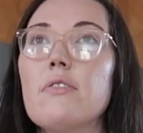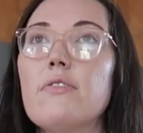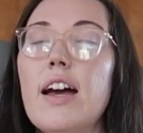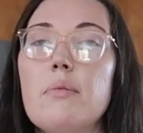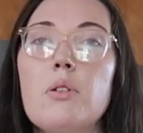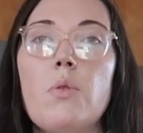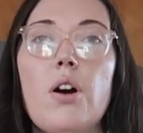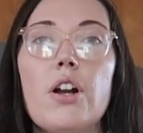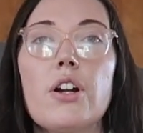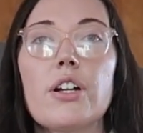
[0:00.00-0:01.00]
vitamin
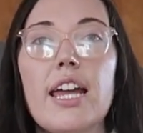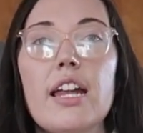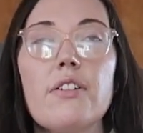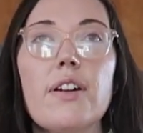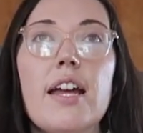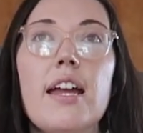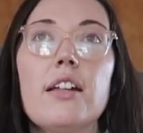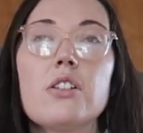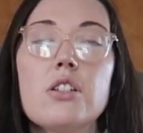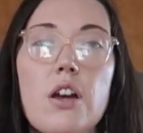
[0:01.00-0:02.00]
water,
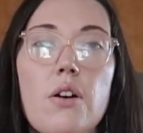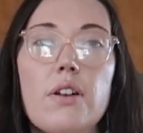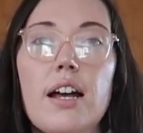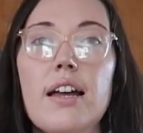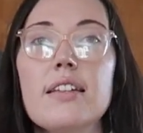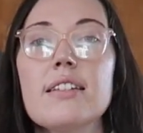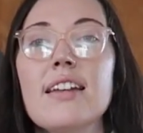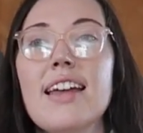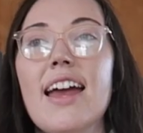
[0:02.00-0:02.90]
Gatorade, sodas,